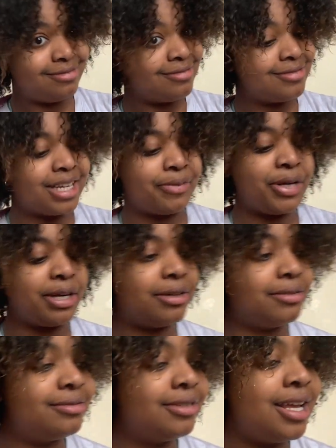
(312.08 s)
there we go.
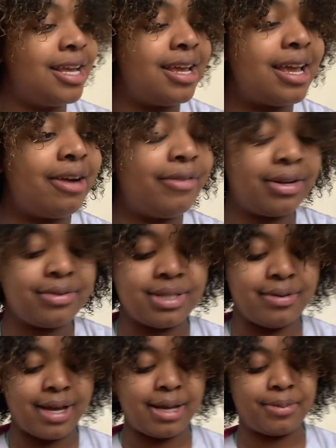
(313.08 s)
And we gonna see
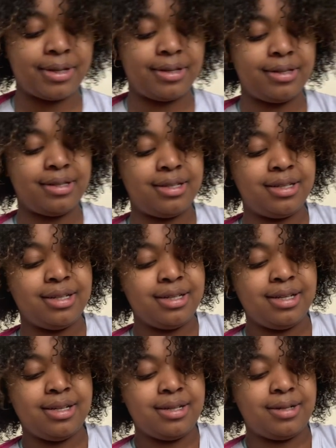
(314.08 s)
what happened.
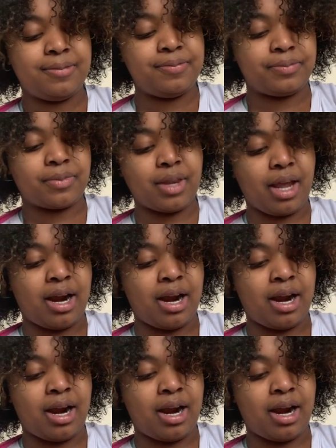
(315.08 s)
All